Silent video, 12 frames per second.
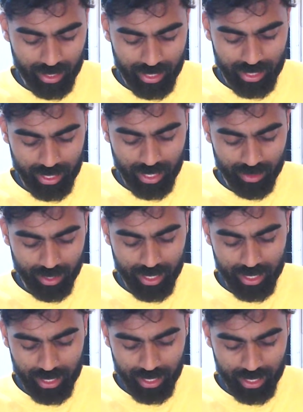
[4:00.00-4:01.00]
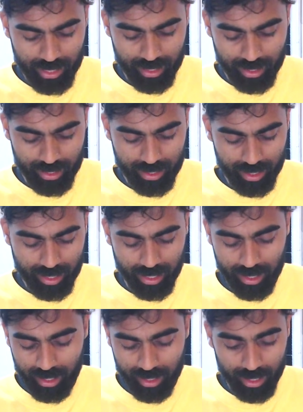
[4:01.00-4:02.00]
idea is
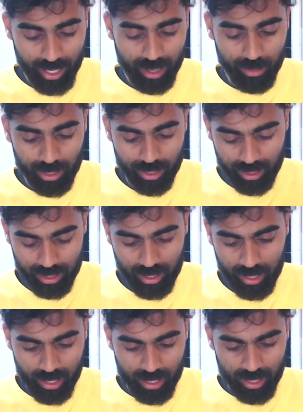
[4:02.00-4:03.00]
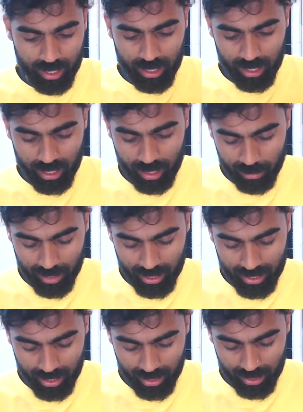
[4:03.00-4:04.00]
that we just let me
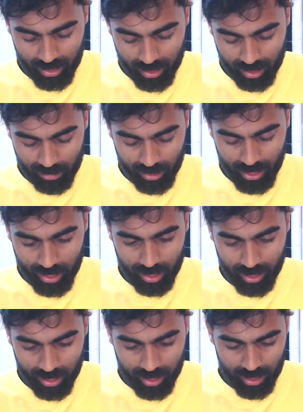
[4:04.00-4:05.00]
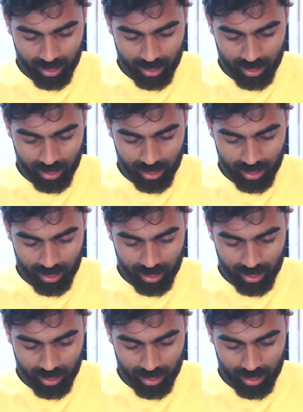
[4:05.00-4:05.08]
send this to Debika.